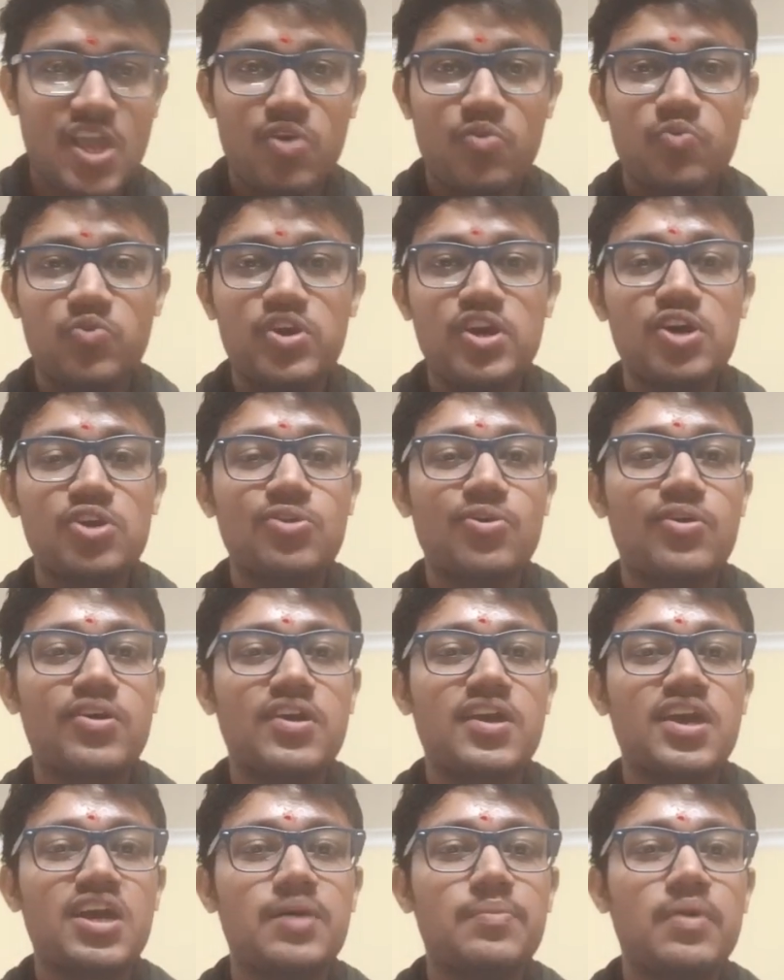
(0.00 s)
We are
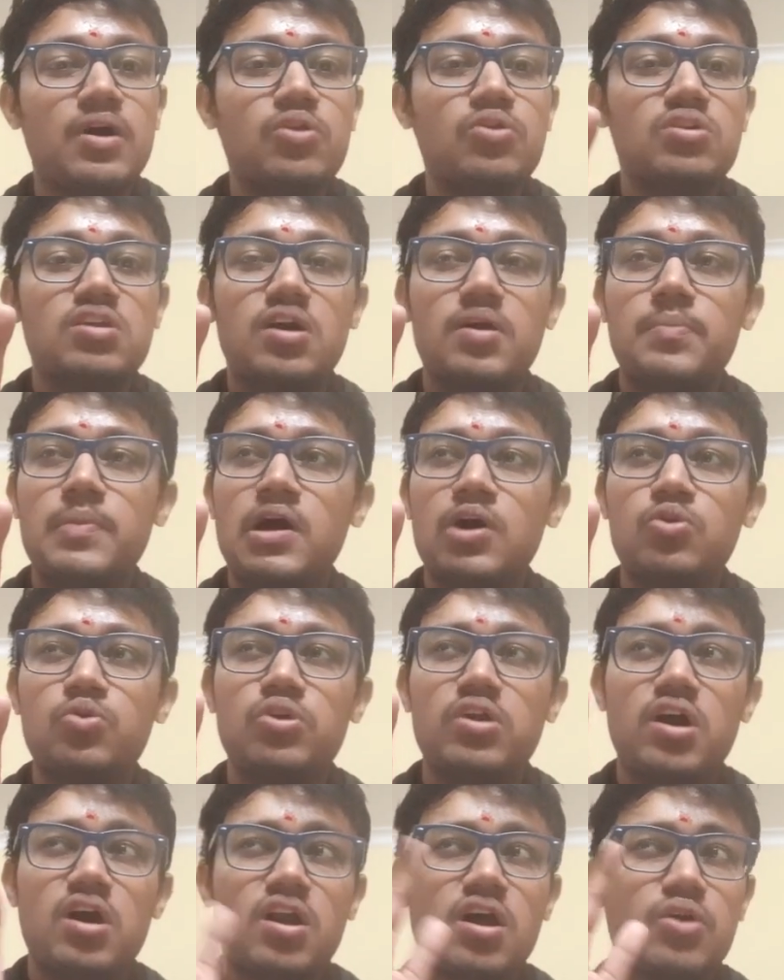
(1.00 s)
talking about
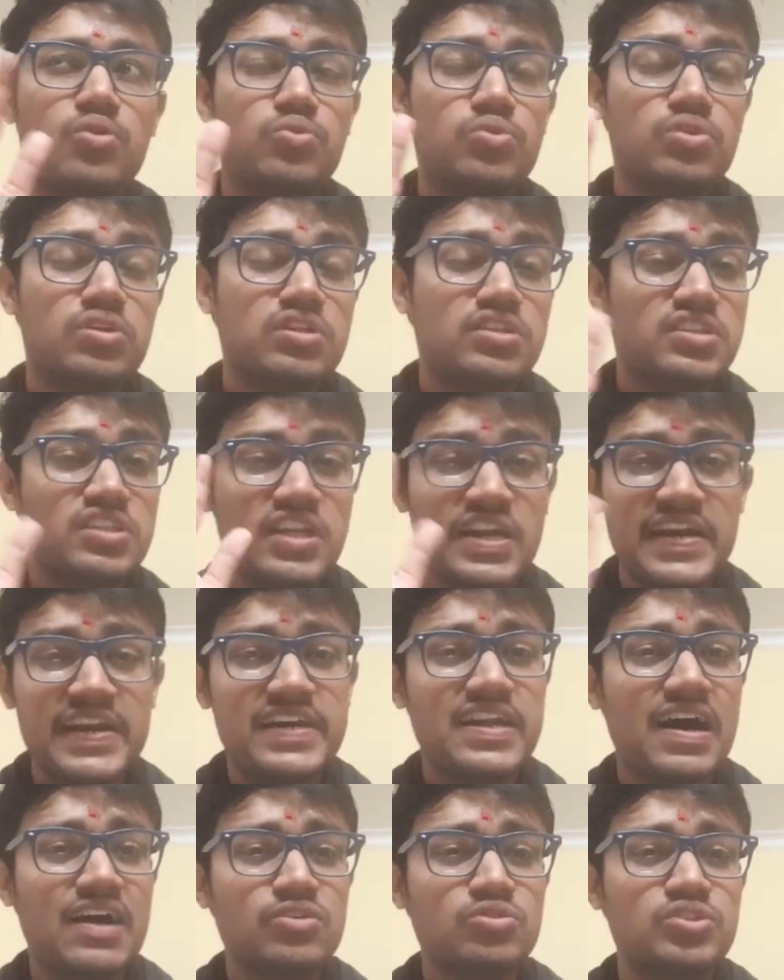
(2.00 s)
around
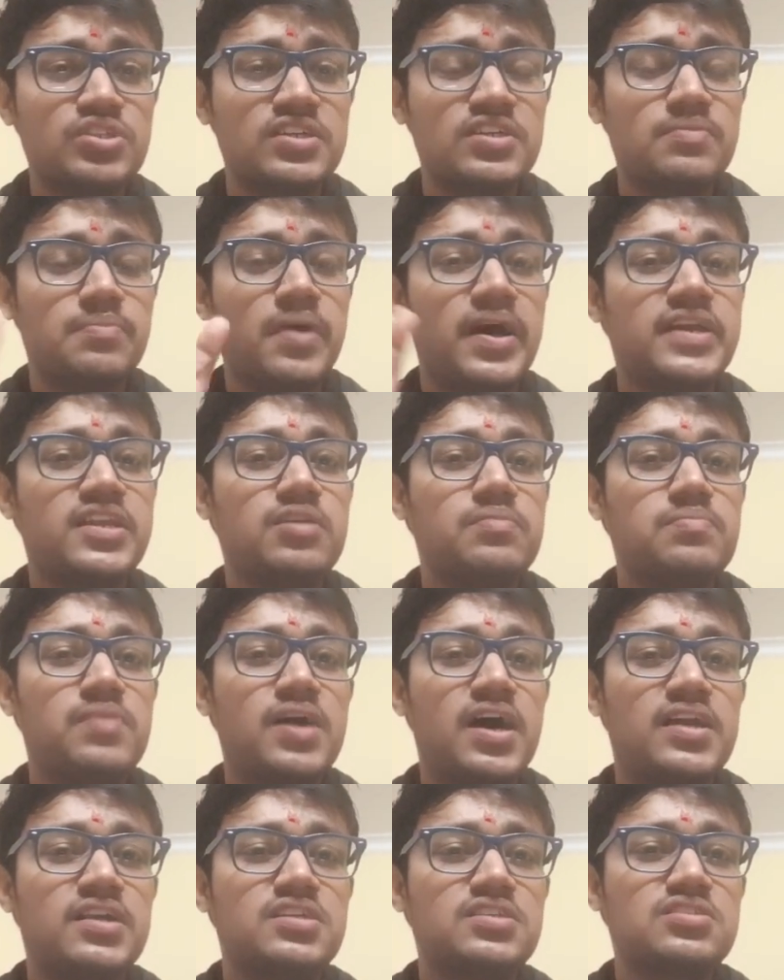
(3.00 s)
3000 minor
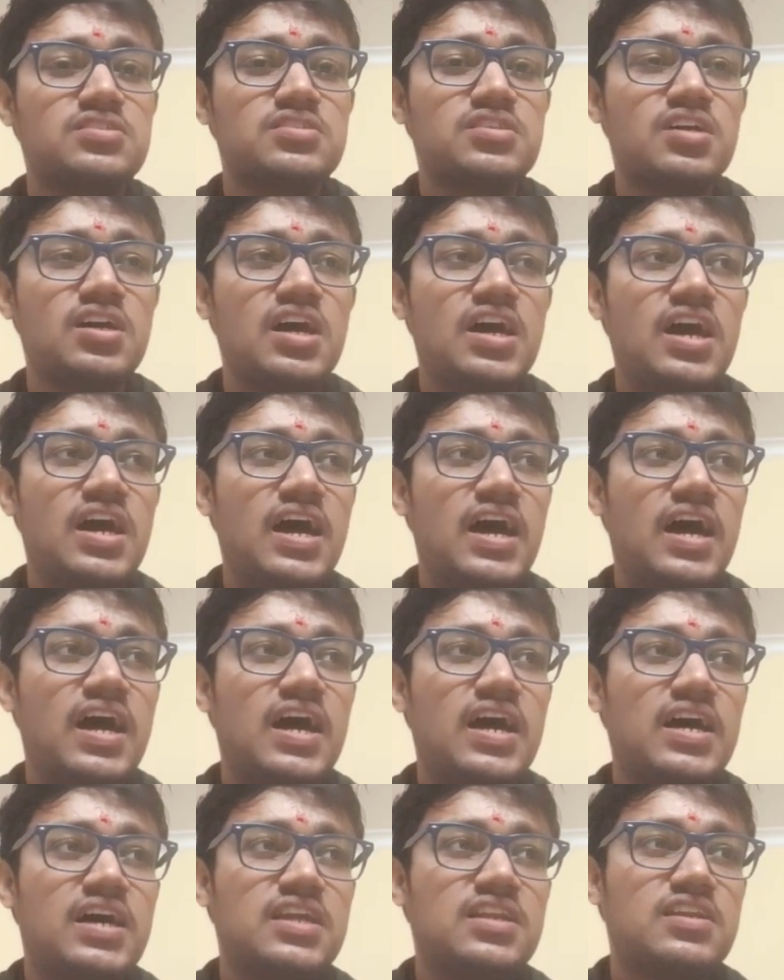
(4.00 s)
planets,
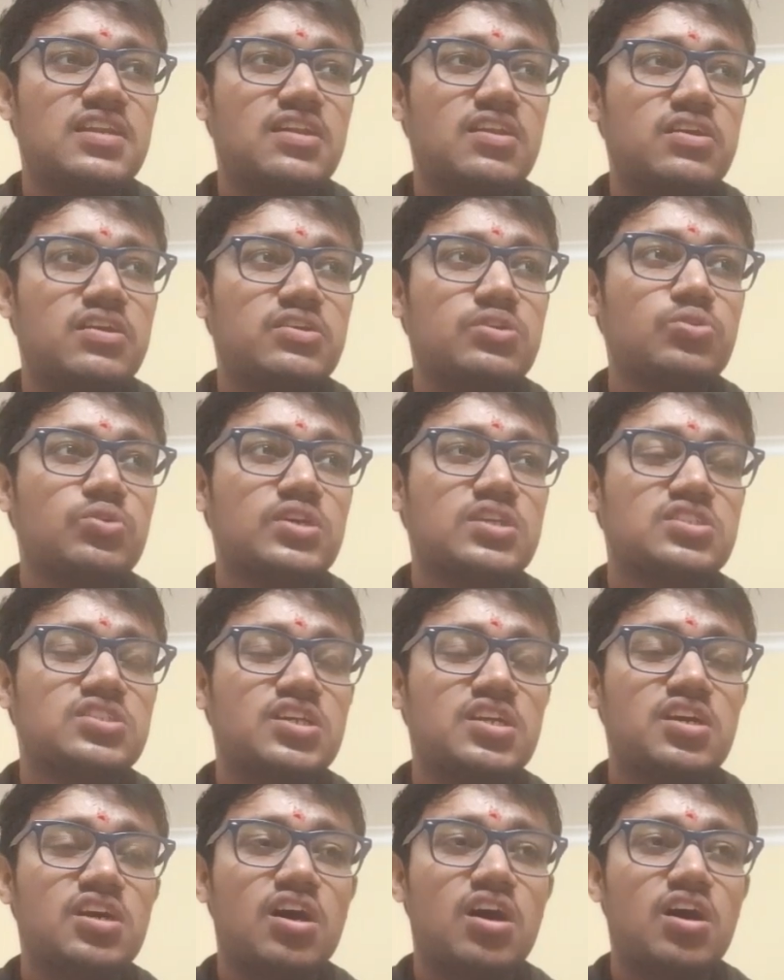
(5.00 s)
and you can
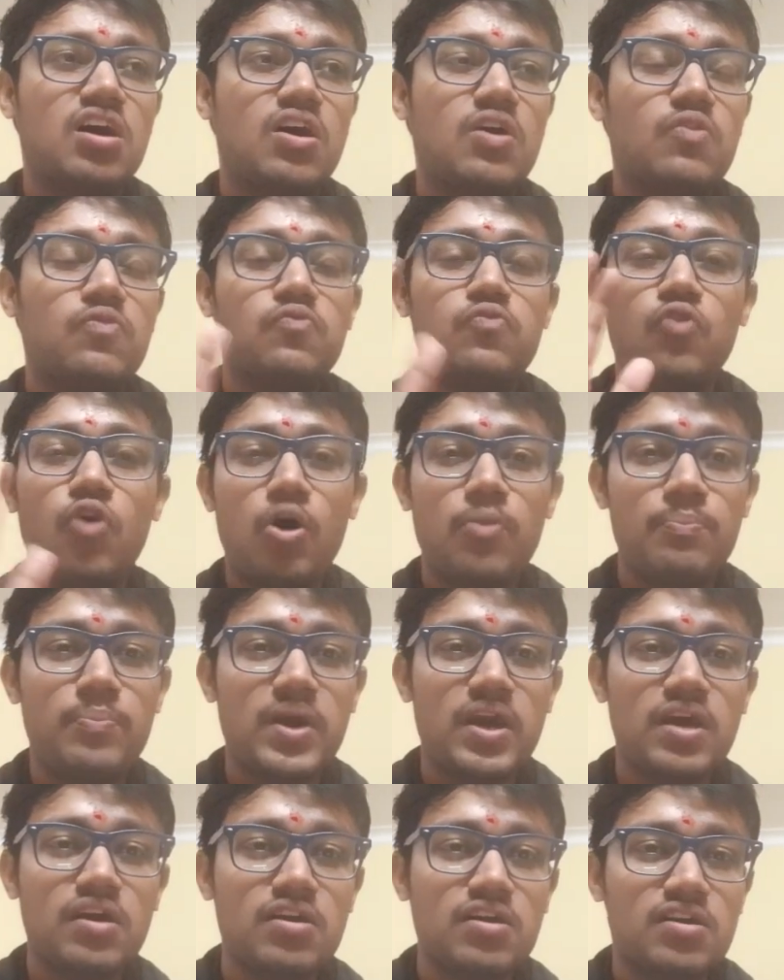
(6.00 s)
say a
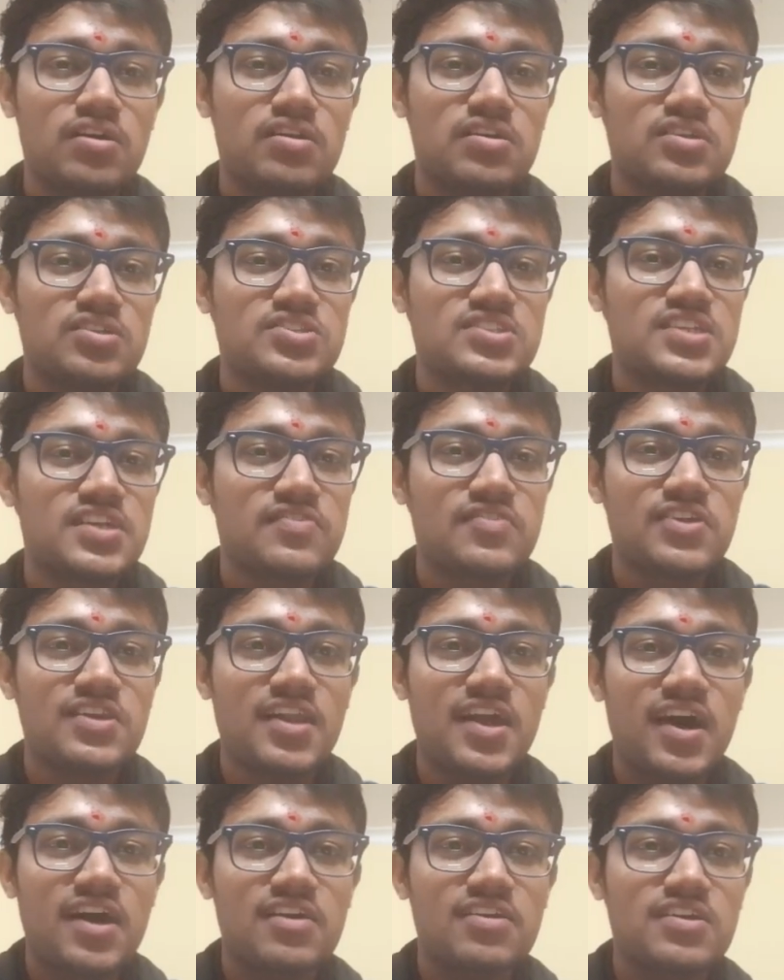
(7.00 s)
whopping 7
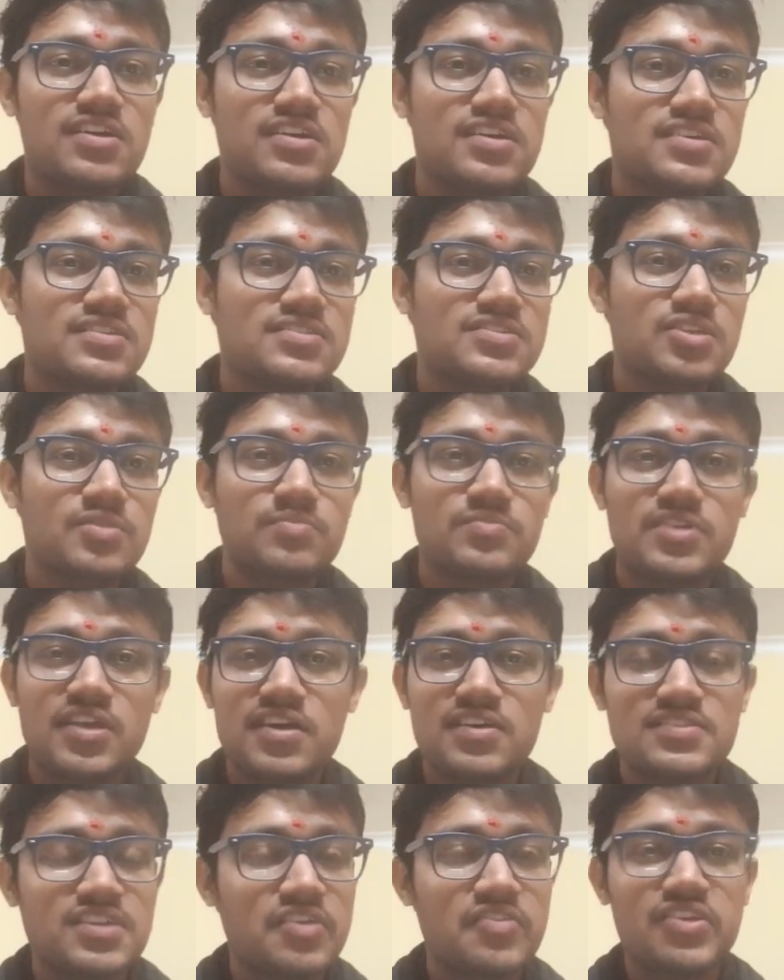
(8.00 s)
lakh
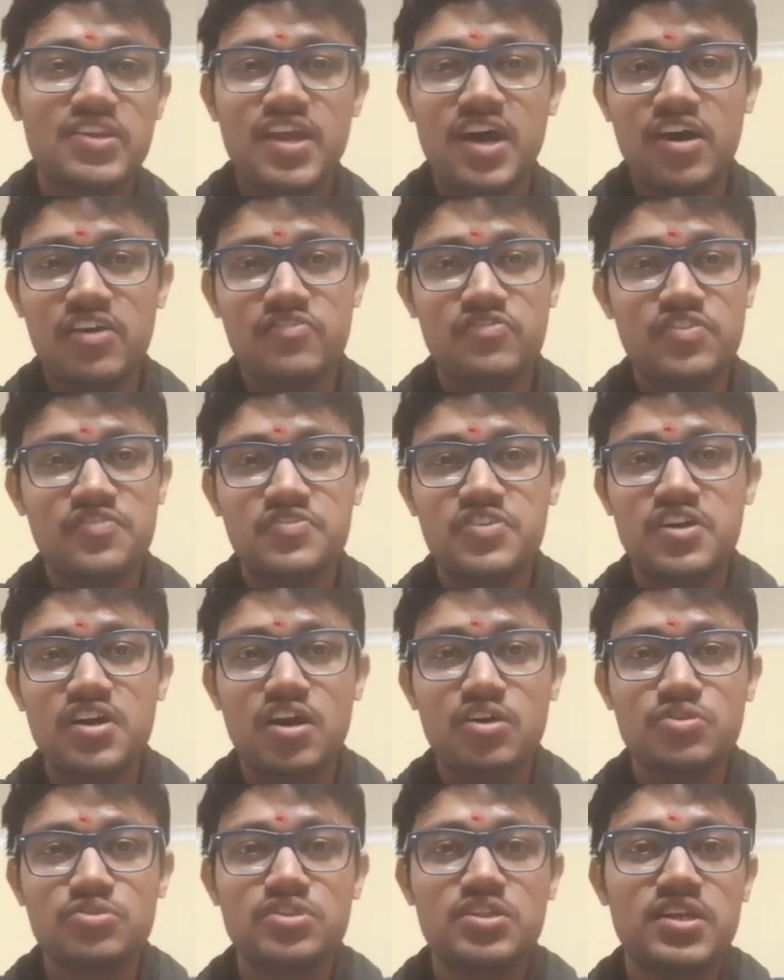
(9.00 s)
something 7 lakh 50,000